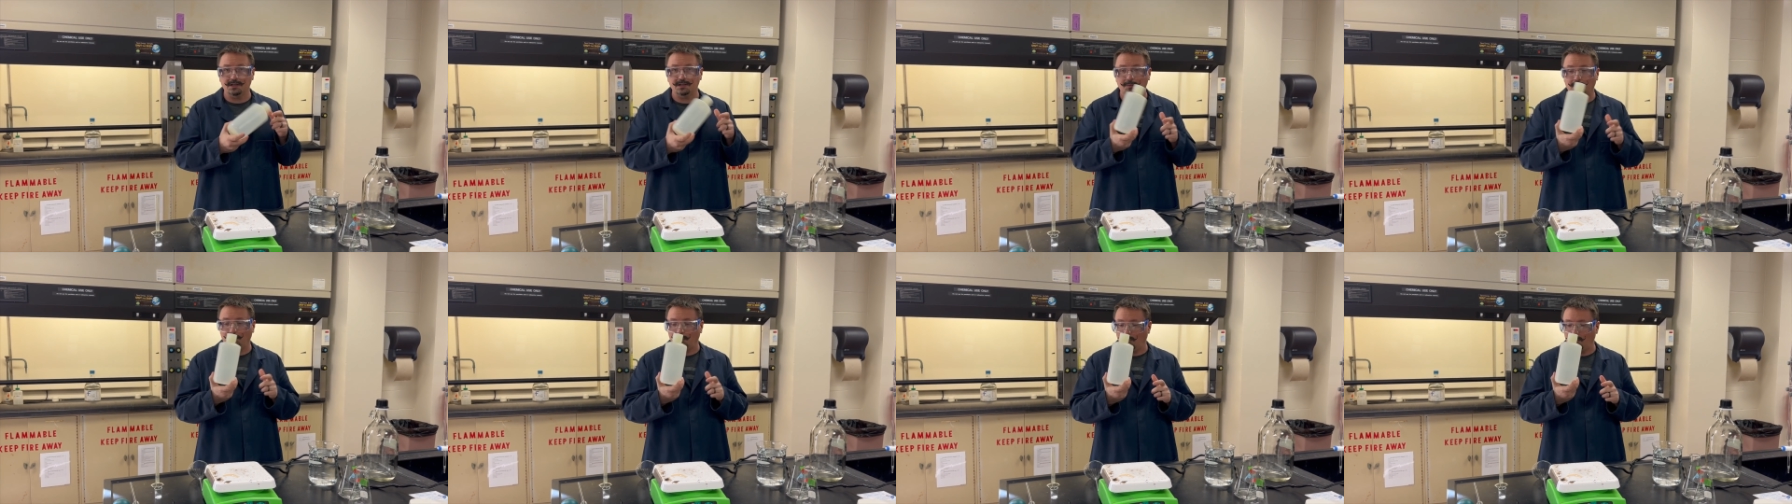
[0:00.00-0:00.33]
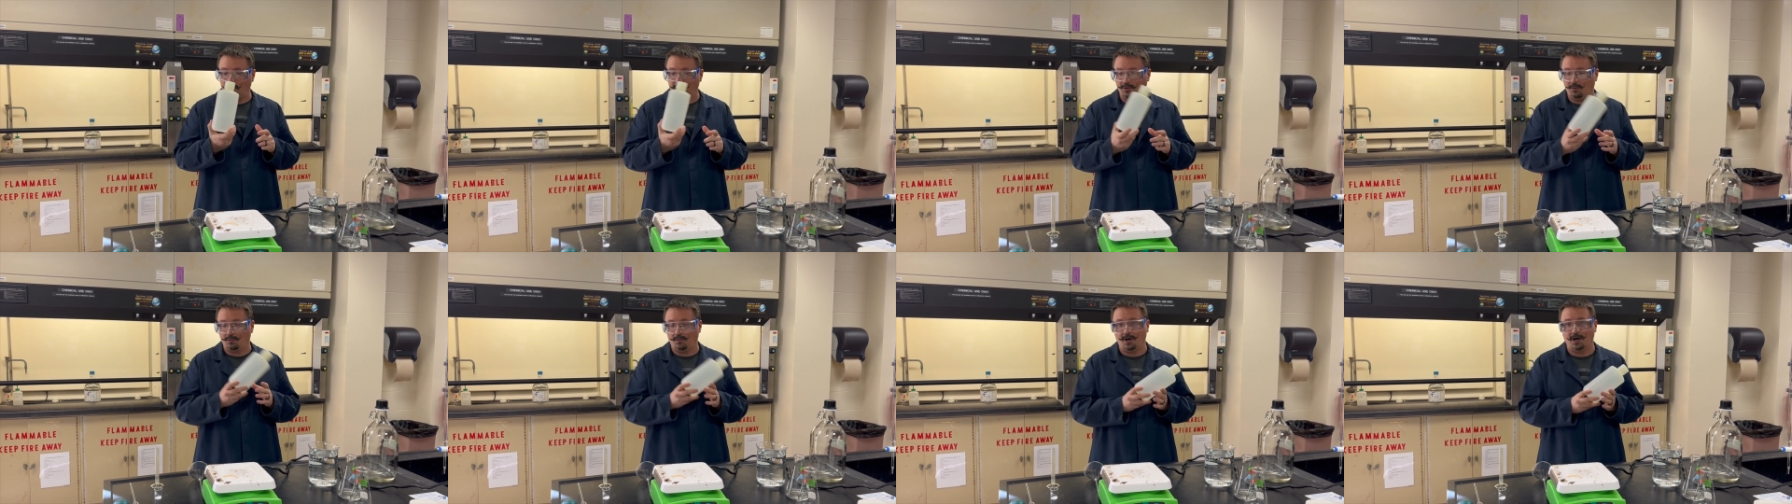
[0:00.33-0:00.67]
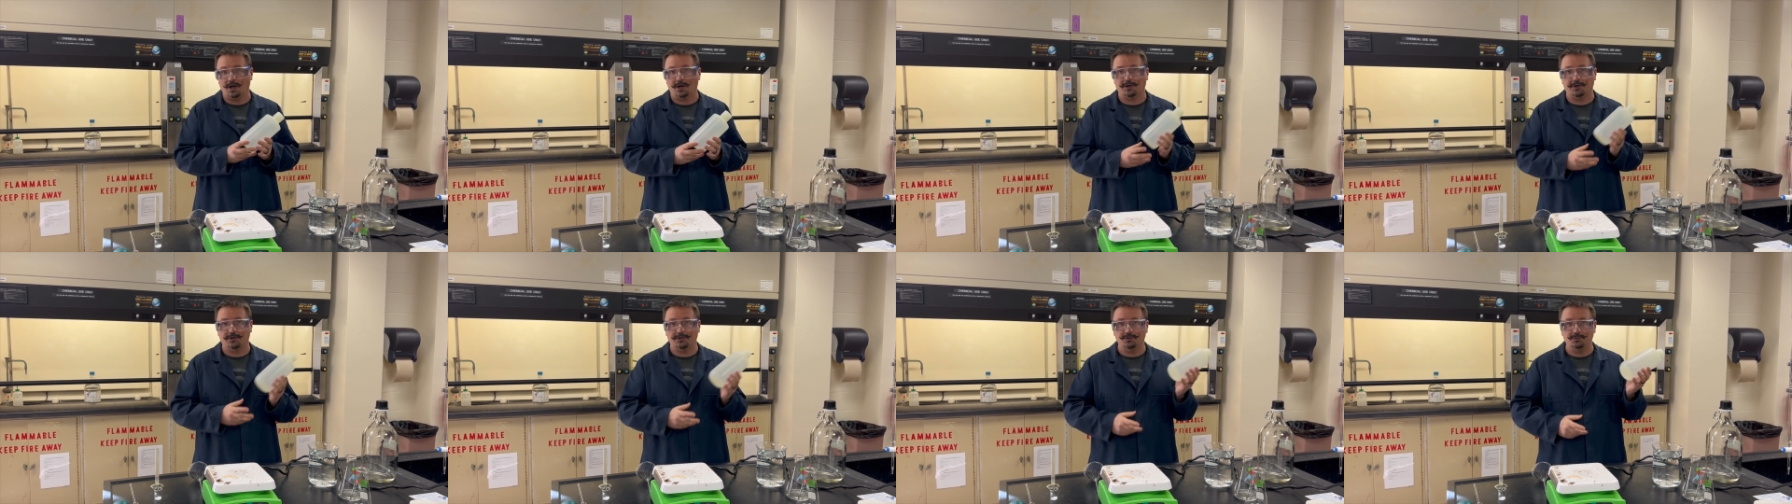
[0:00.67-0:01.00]
to boil the
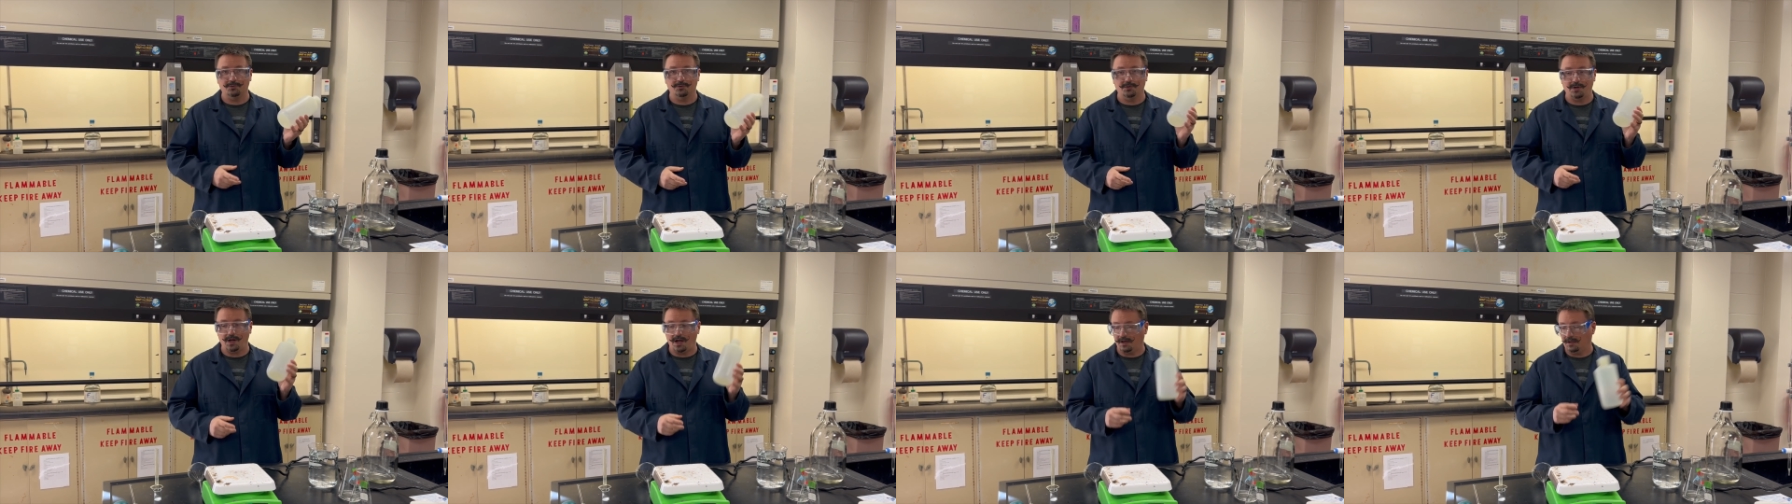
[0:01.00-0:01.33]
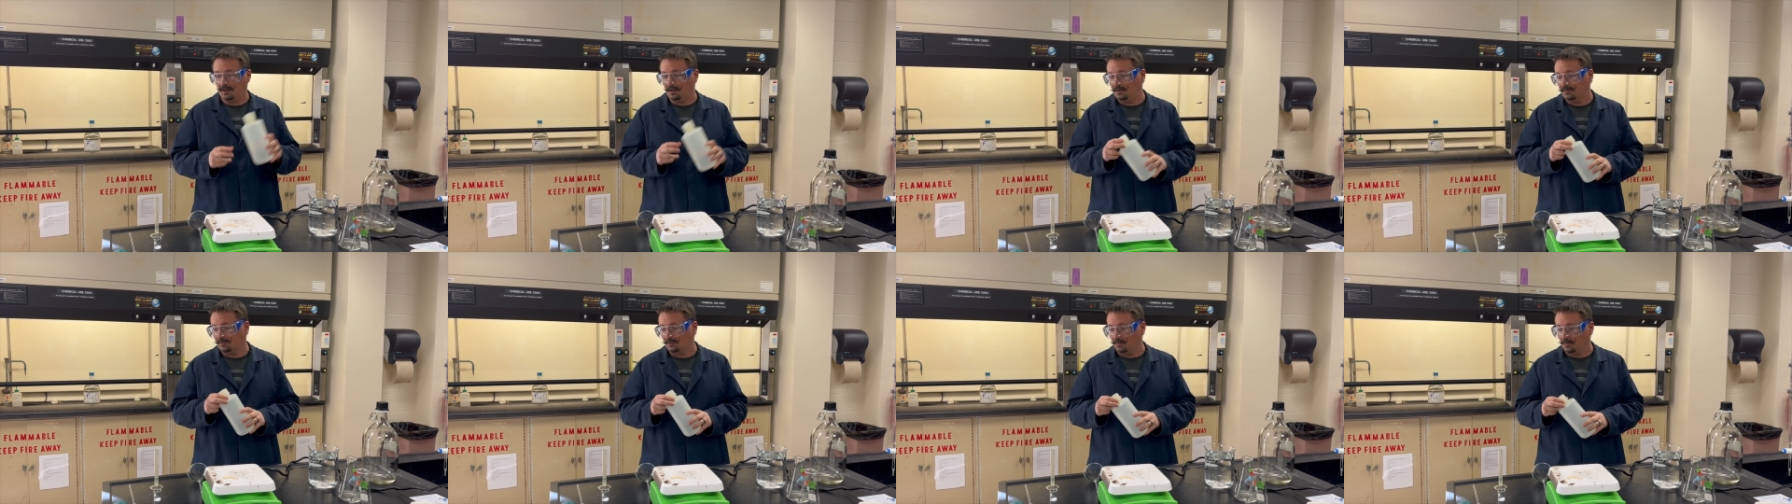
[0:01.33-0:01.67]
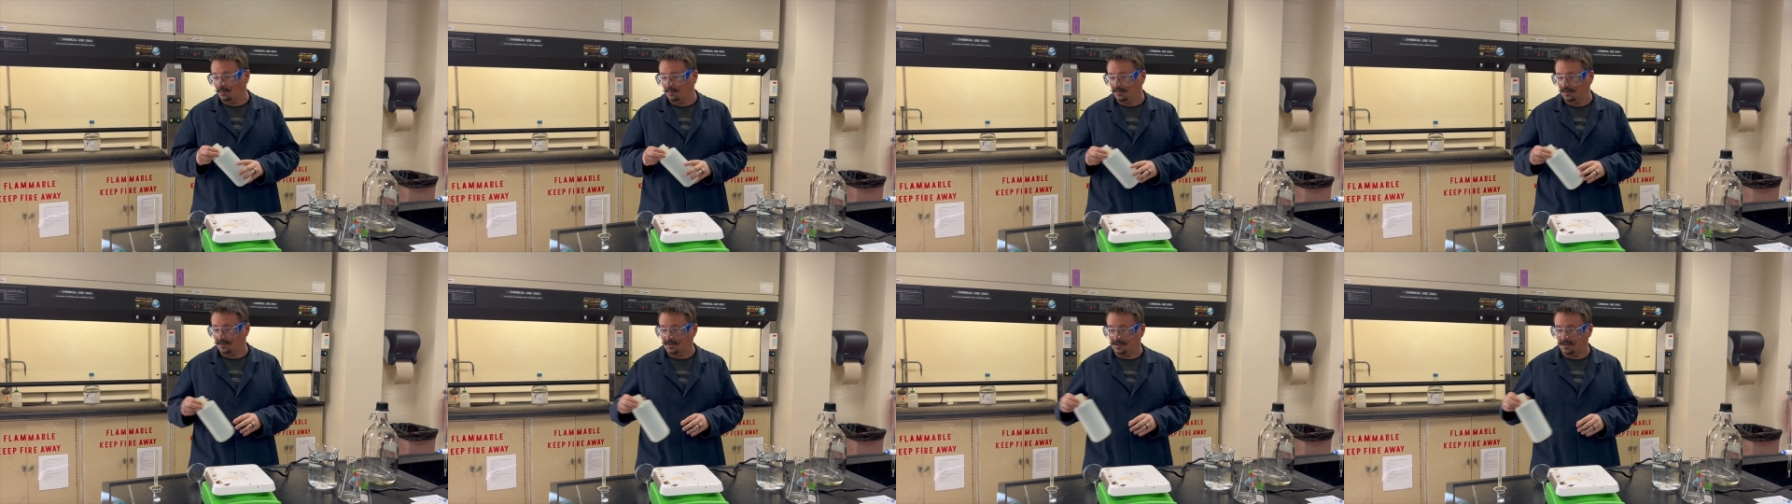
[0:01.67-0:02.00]
water. You do not need to
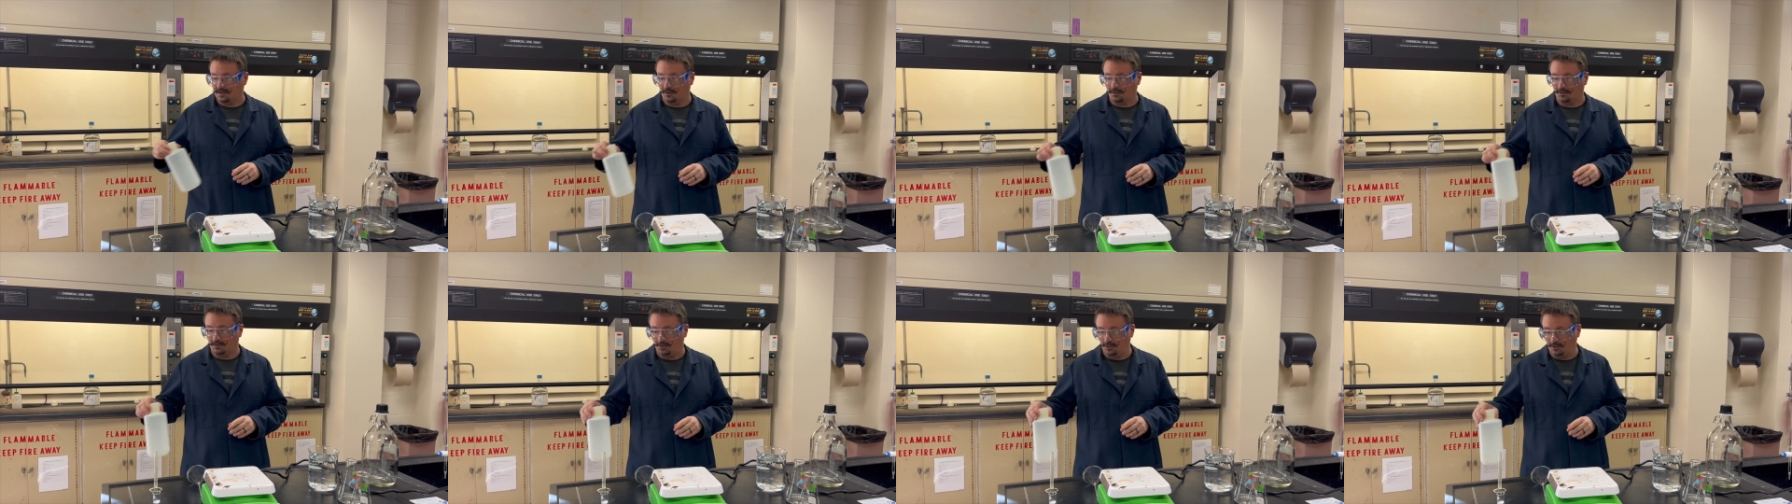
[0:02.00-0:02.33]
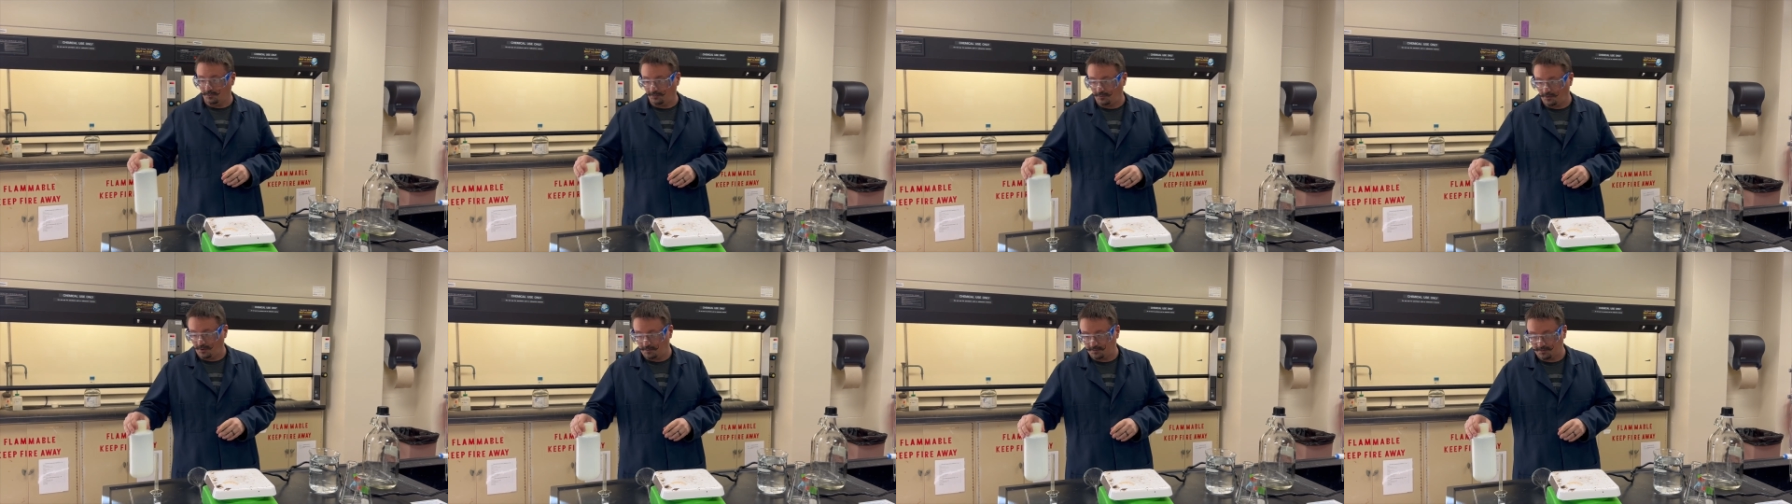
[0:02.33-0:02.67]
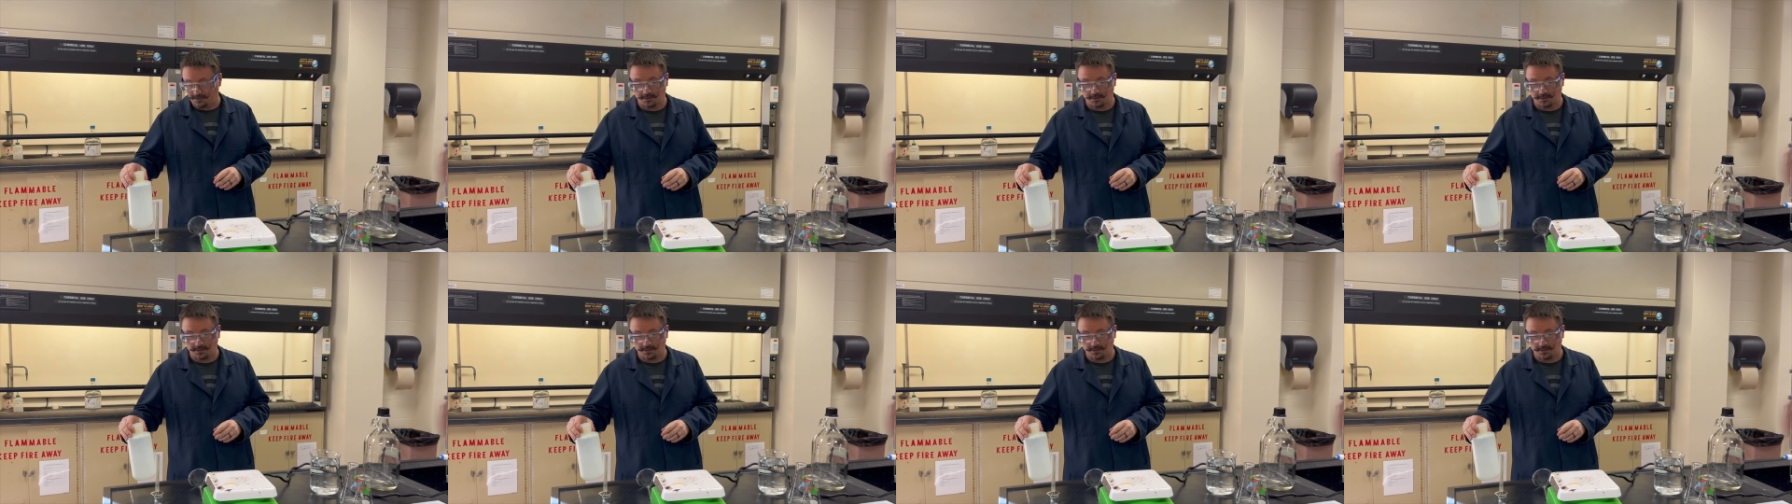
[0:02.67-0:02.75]
remove the CO2 from.